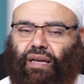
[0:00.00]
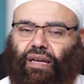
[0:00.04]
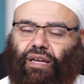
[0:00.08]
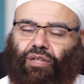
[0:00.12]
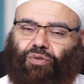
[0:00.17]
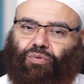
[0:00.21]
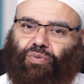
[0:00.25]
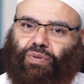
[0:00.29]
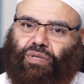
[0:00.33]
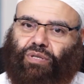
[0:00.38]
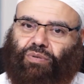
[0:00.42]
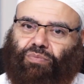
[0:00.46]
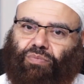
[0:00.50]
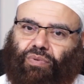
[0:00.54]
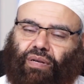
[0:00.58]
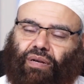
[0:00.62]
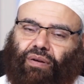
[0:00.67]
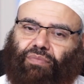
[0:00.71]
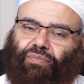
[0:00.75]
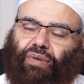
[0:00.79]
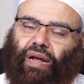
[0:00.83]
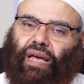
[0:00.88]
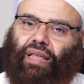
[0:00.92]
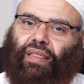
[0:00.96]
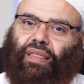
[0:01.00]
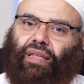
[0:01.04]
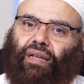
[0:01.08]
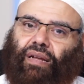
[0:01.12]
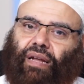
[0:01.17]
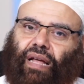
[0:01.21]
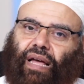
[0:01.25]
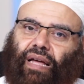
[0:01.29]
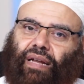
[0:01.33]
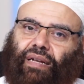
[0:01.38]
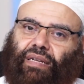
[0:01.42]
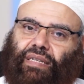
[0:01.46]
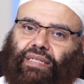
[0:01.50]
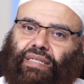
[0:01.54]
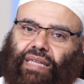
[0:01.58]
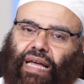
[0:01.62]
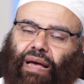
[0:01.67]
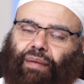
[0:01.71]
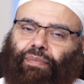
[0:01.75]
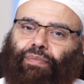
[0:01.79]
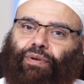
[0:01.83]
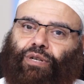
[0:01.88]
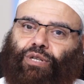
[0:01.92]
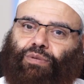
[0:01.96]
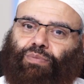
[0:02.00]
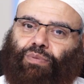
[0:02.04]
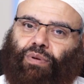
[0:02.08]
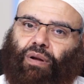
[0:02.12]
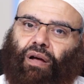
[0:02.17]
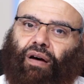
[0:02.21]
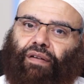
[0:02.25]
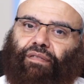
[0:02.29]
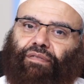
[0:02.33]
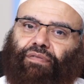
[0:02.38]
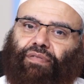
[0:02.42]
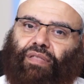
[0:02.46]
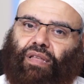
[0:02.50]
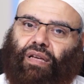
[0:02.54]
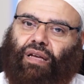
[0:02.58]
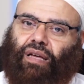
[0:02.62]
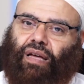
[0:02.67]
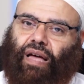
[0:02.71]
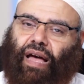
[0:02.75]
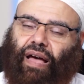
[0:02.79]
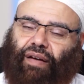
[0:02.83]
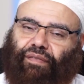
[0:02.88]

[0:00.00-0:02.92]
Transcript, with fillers: it was rather an establishment of the